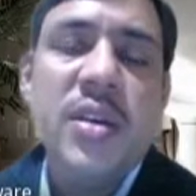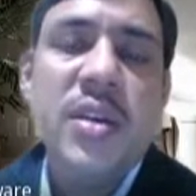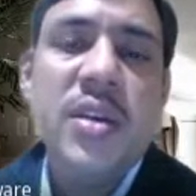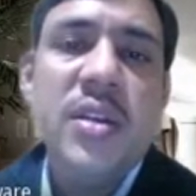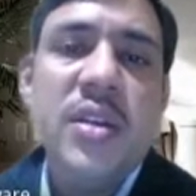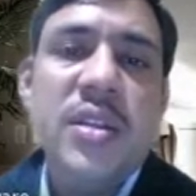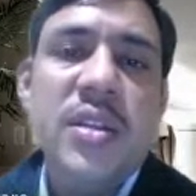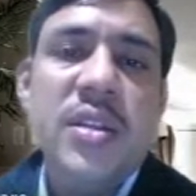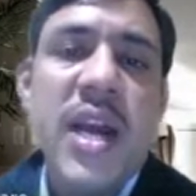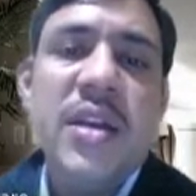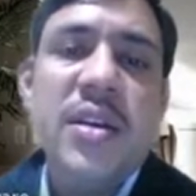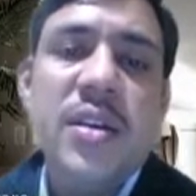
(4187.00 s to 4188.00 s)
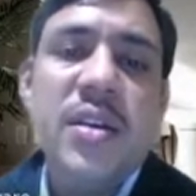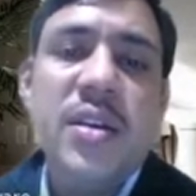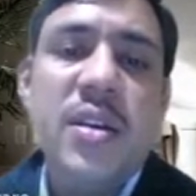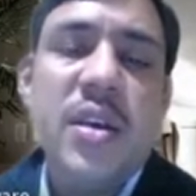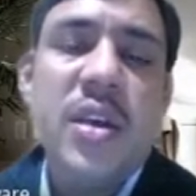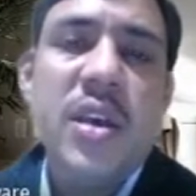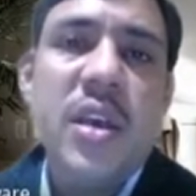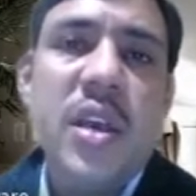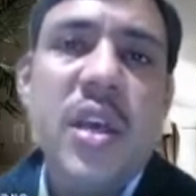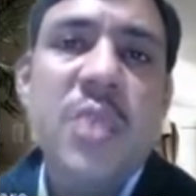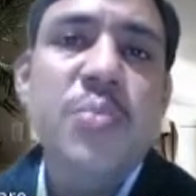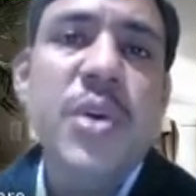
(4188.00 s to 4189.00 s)
that
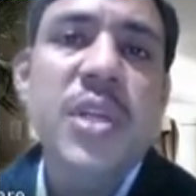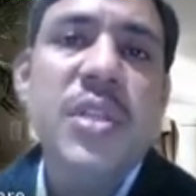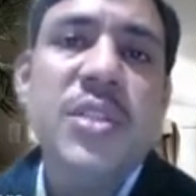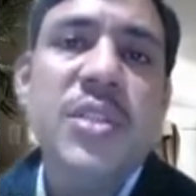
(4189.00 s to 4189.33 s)
impulse.